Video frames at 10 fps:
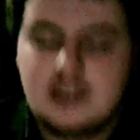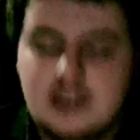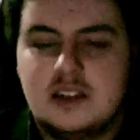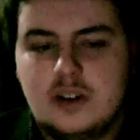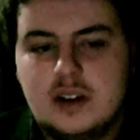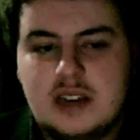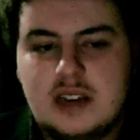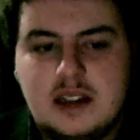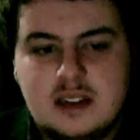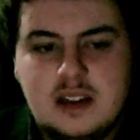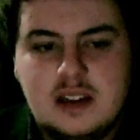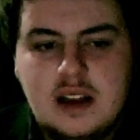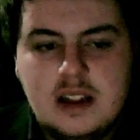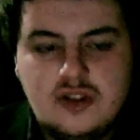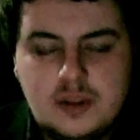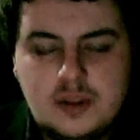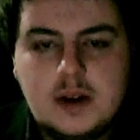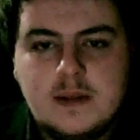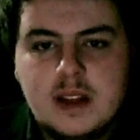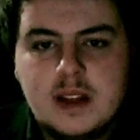It's the sort of sense like the Dreamer,